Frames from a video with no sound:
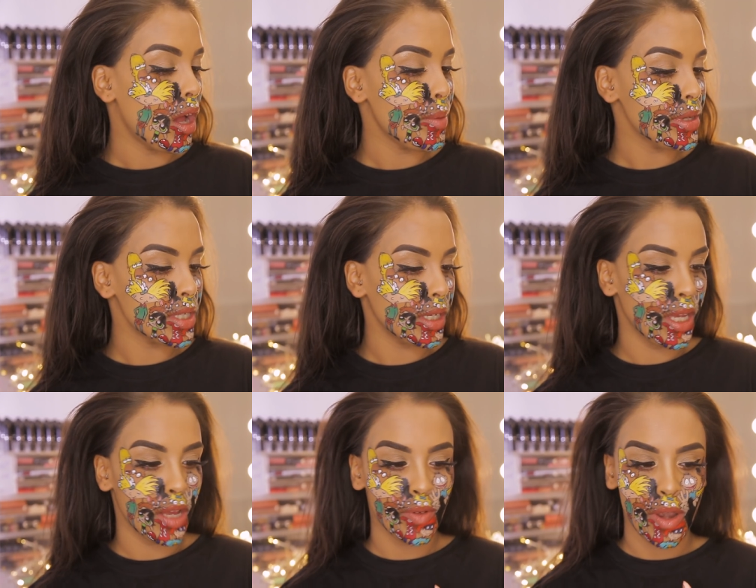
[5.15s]
I basically
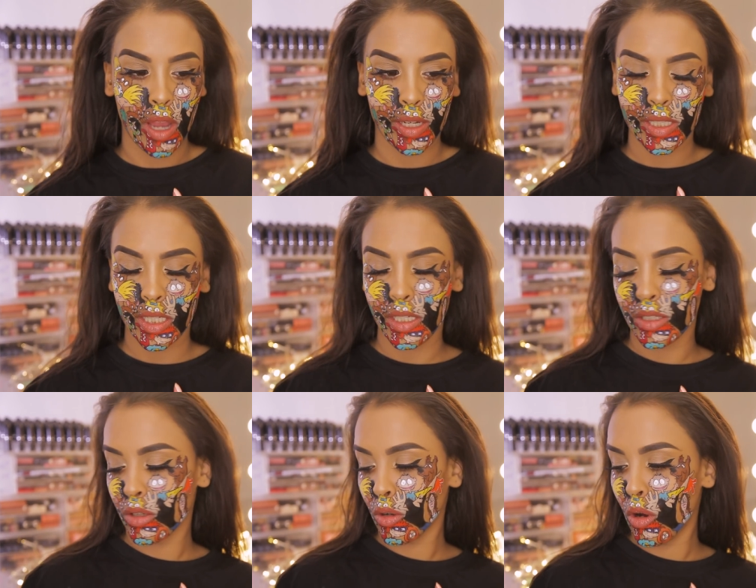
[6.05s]
have a
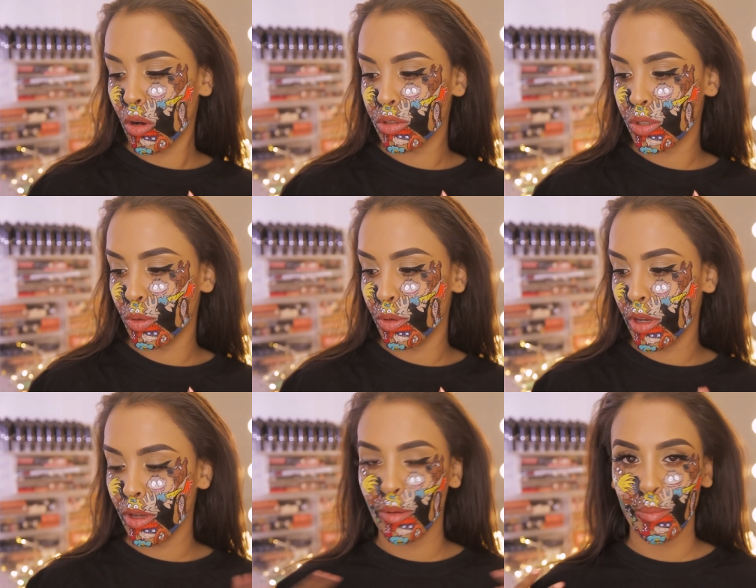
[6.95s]
nineties cartoon
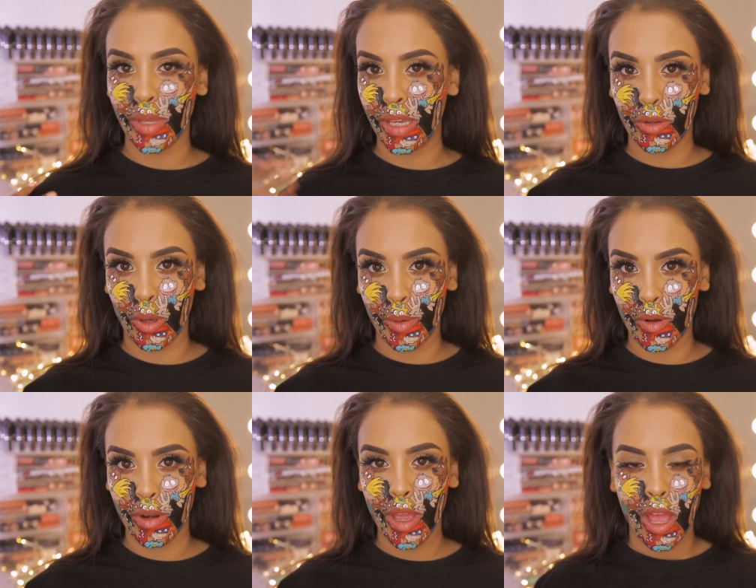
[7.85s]
beard going
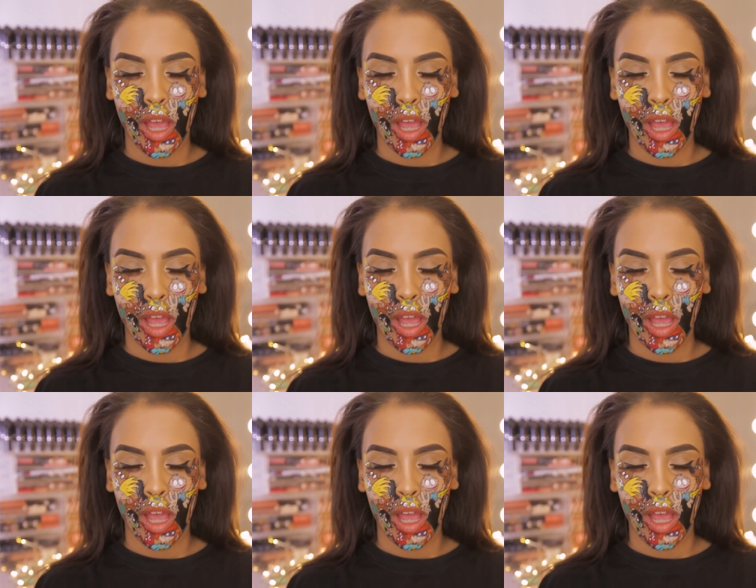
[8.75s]
on.